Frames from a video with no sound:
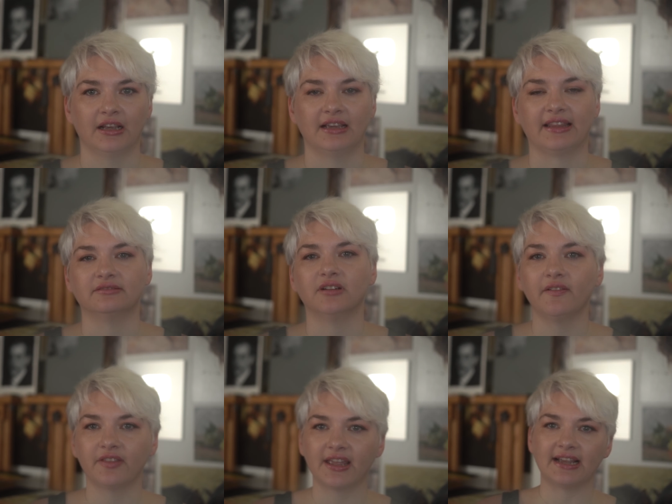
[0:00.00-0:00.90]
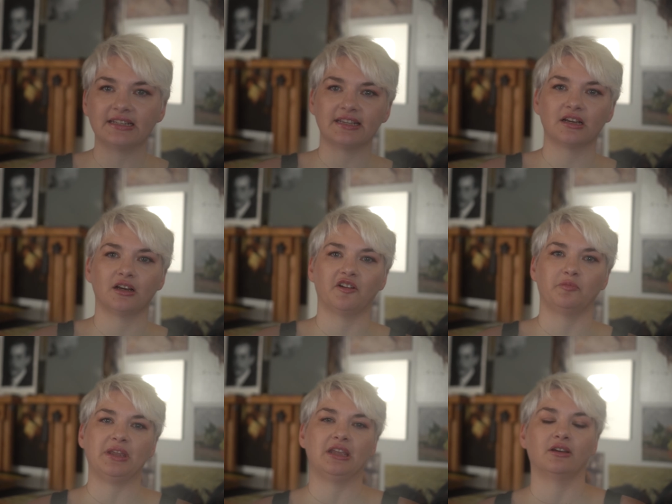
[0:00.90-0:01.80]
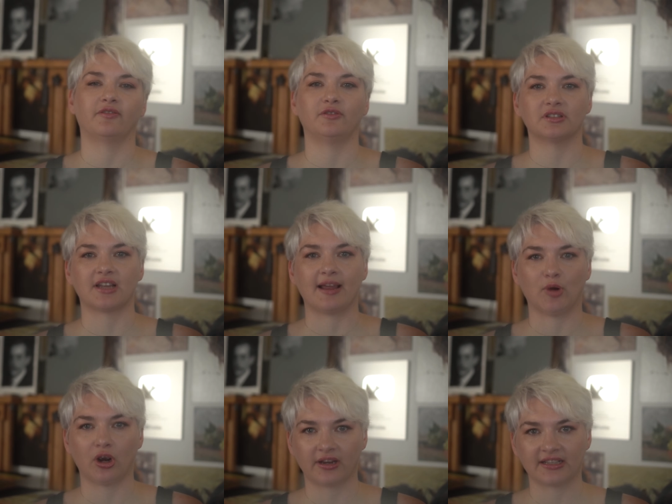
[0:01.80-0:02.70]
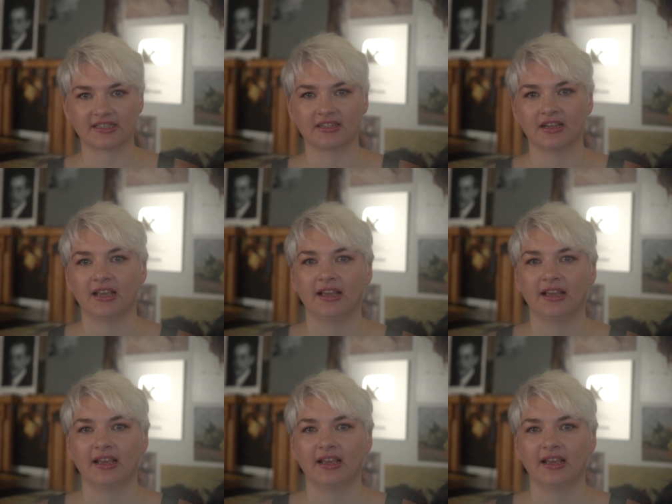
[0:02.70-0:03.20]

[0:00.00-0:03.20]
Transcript: and they love the idea of being a full-time artist